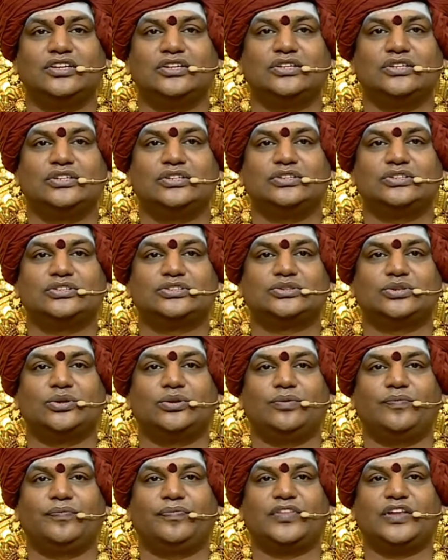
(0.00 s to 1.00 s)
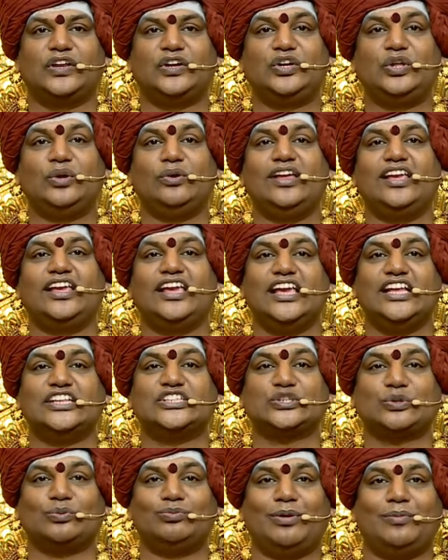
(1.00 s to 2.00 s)
So during each
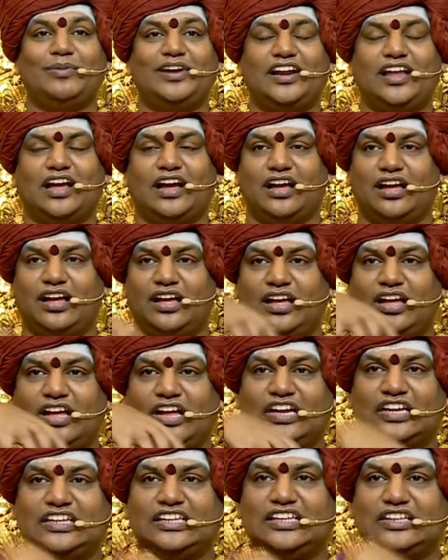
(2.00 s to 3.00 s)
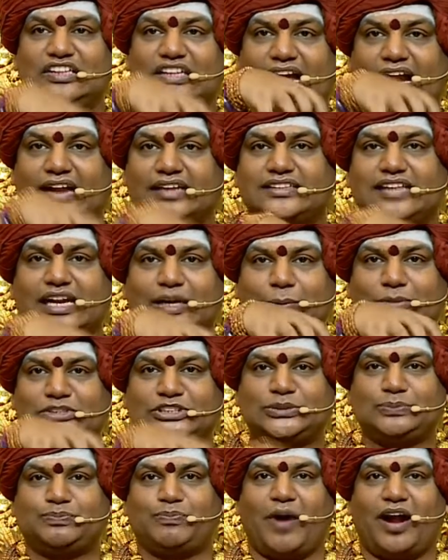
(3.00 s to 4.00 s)
Kumbh Mela, at that
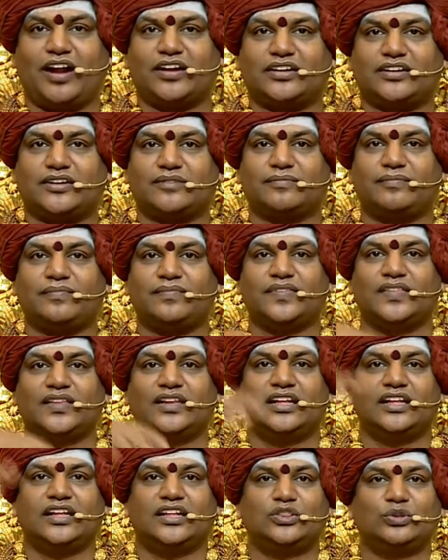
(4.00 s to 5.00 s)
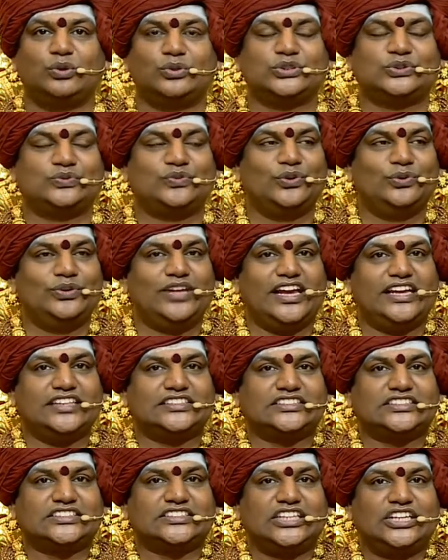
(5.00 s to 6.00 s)
spot, those few
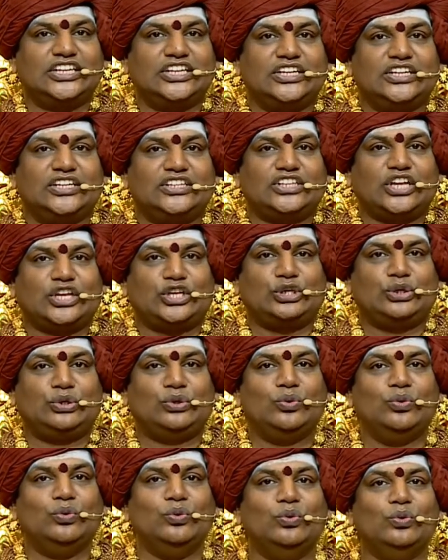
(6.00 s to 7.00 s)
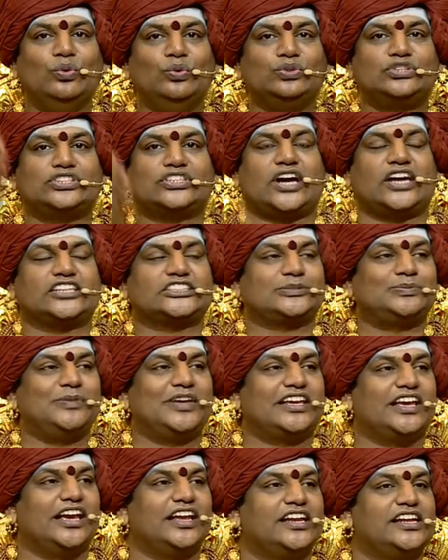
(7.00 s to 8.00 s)
days, the huge cosmic
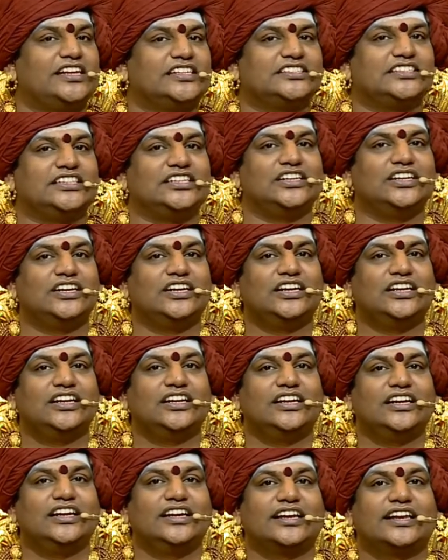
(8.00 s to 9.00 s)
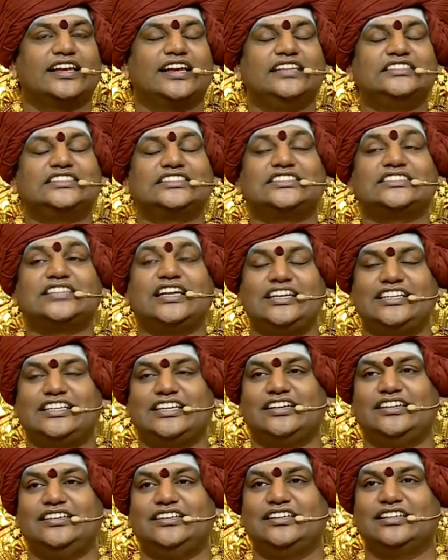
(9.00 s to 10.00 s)
energy gets
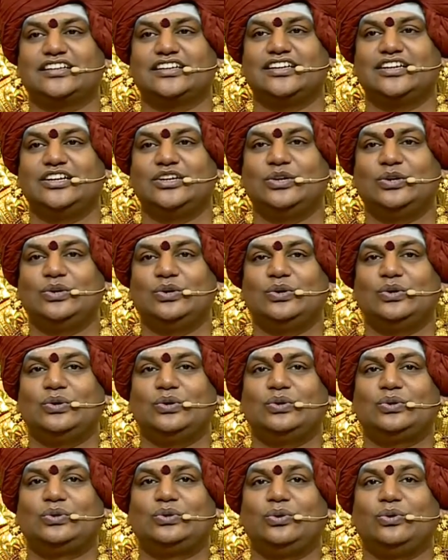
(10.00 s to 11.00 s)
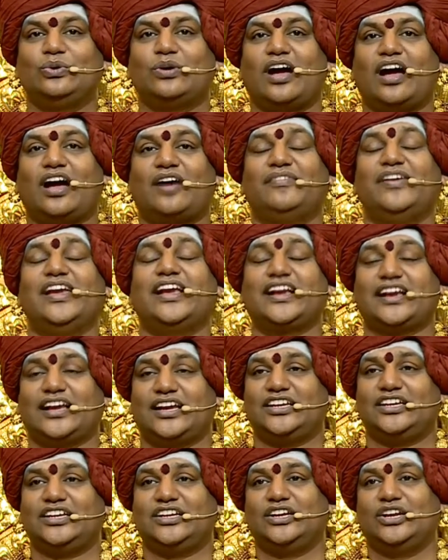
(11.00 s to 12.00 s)
centered to
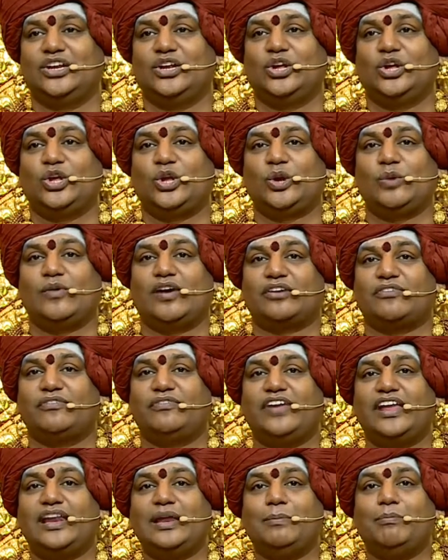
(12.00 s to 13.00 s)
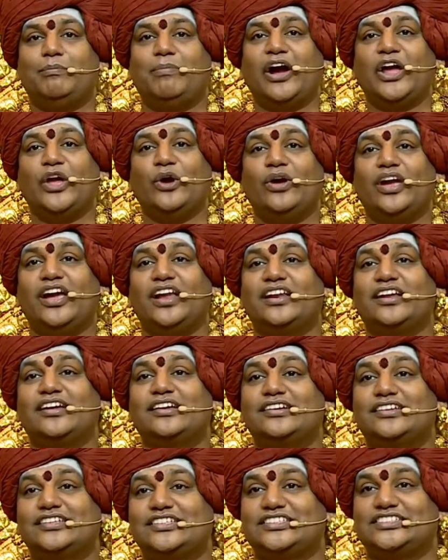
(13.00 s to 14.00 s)
awaken your very
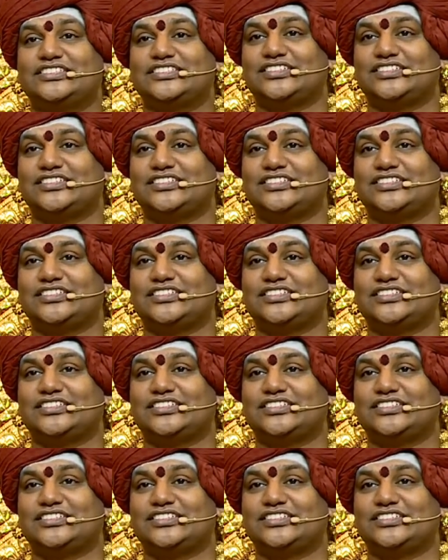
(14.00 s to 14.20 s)
bioenergy.